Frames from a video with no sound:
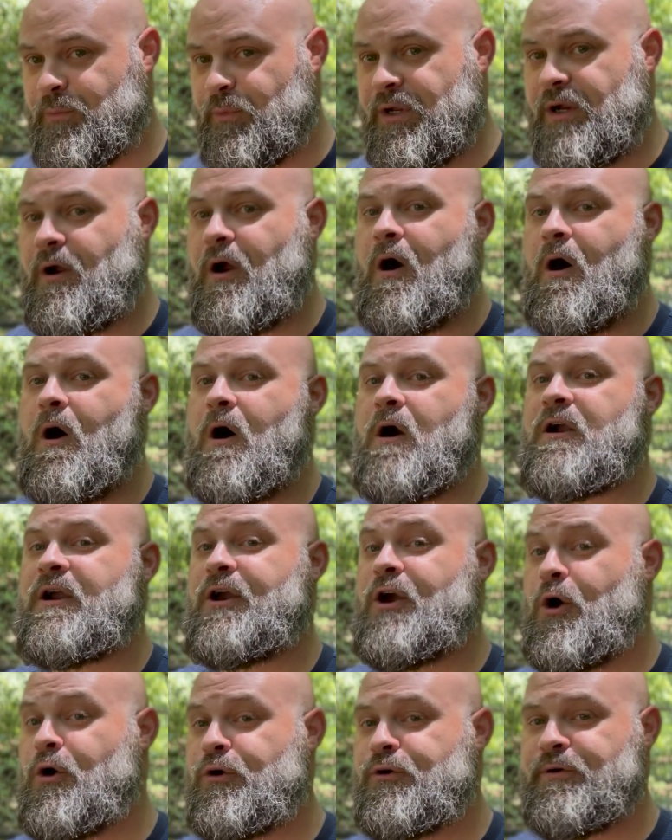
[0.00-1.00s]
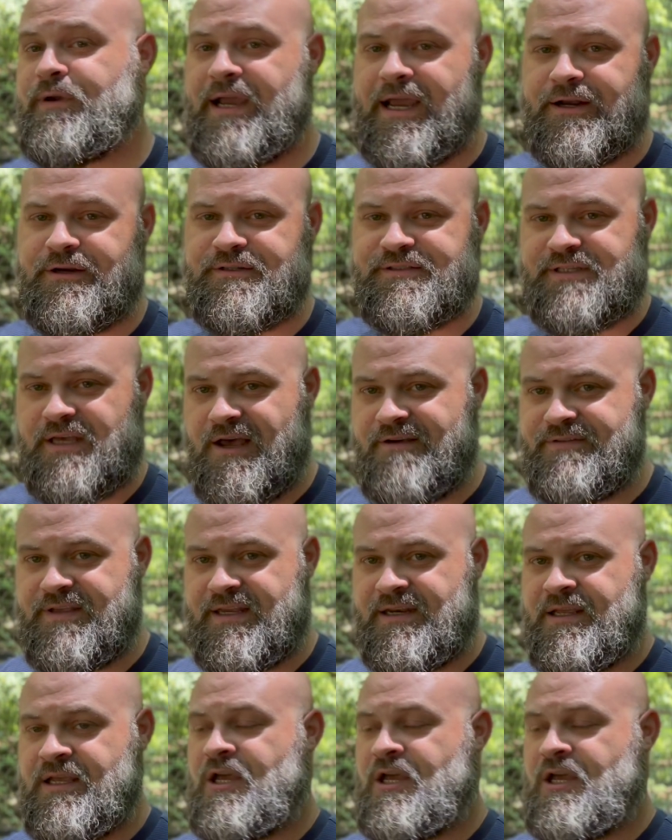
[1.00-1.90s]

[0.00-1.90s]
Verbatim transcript: We are all co-creators of it.